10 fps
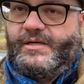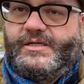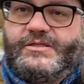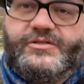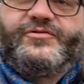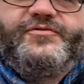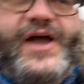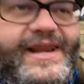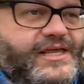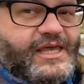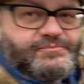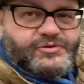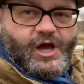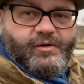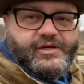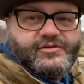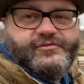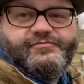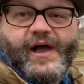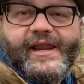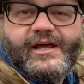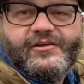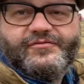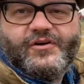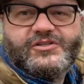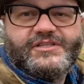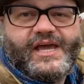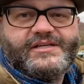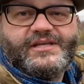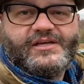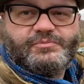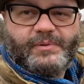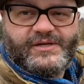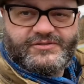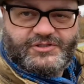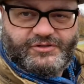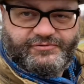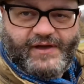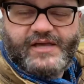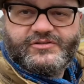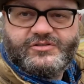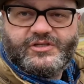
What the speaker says: So the fighting keeps going, because the fighting on the first day takes place in two phases.